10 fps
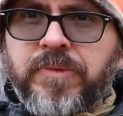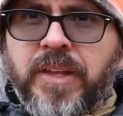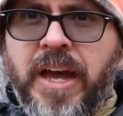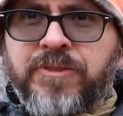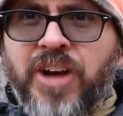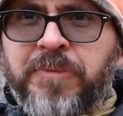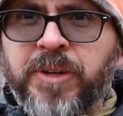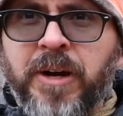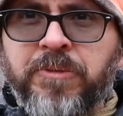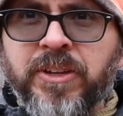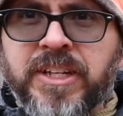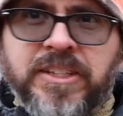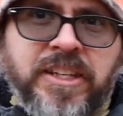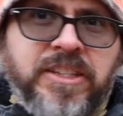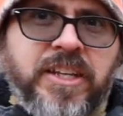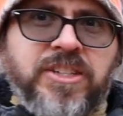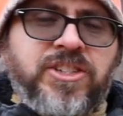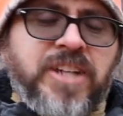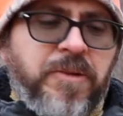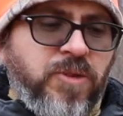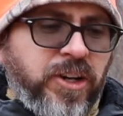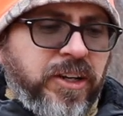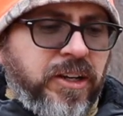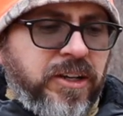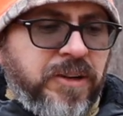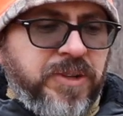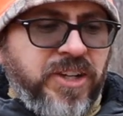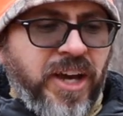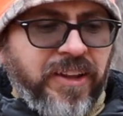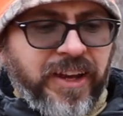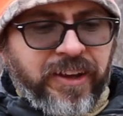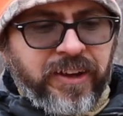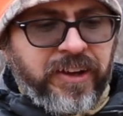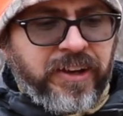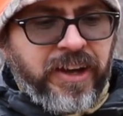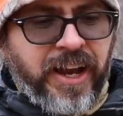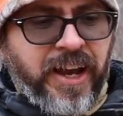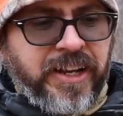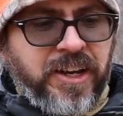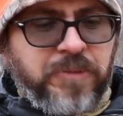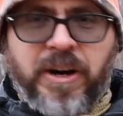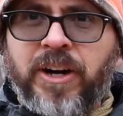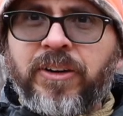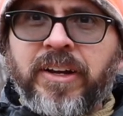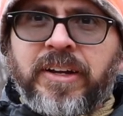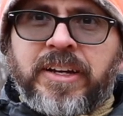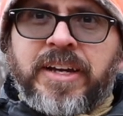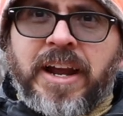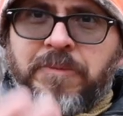I've dropped a couple of these and they just stop working. I mean, you gotta like, I gotta get them out, kind of